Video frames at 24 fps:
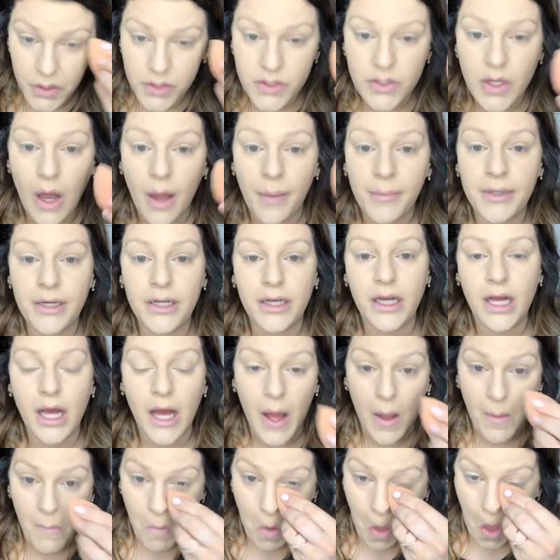So I'm
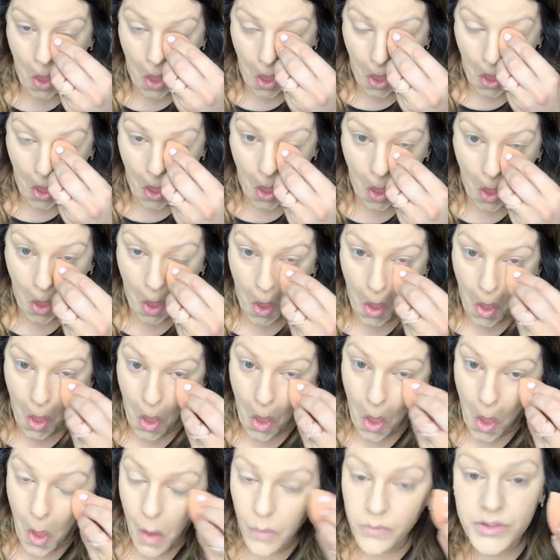gonna
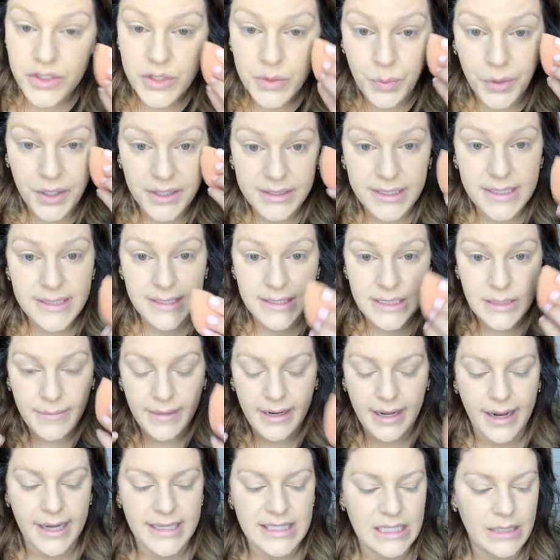just work this into my
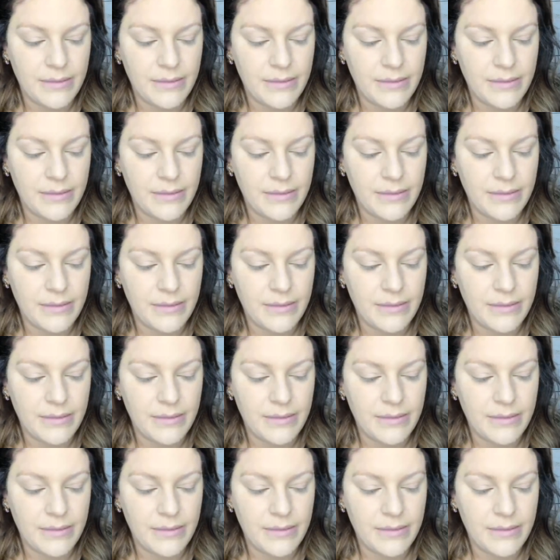eyes,